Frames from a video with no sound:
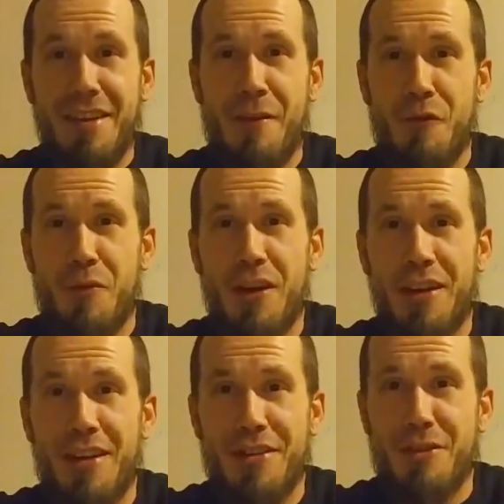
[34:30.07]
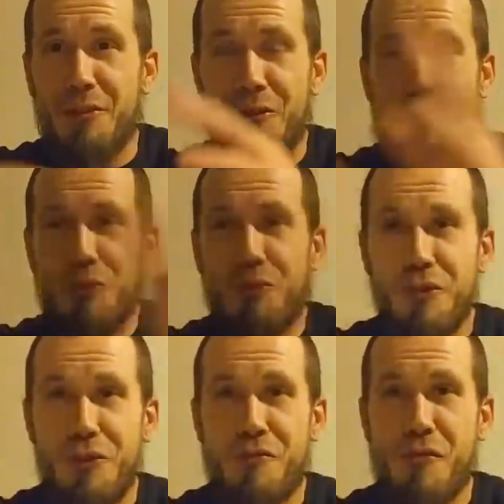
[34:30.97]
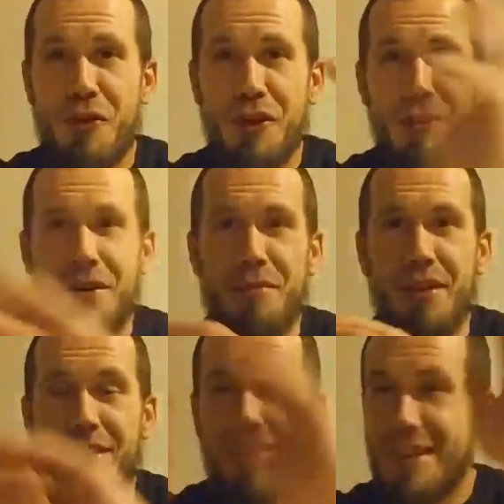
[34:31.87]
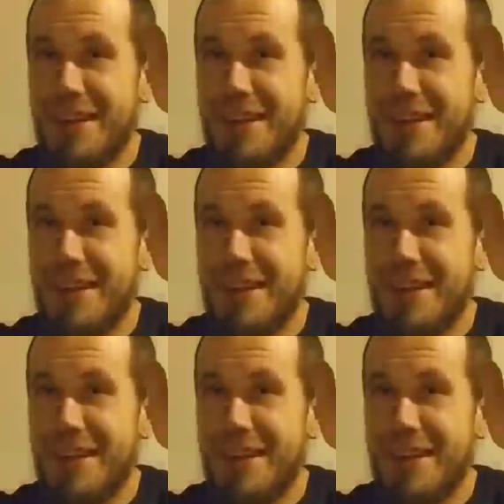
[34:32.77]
Everybody has their local good old boy club, and